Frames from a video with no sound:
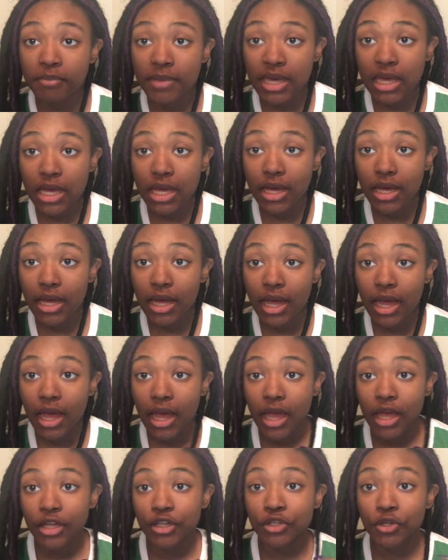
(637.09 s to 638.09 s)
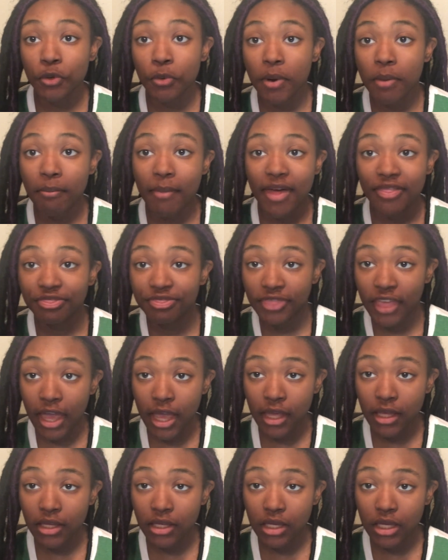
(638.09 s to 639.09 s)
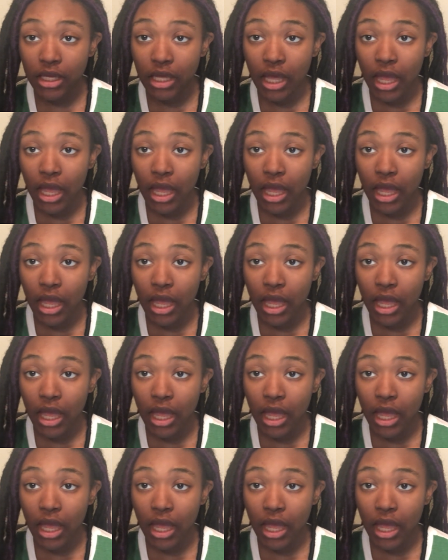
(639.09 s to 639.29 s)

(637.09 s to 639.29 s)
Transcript: me doing my thing.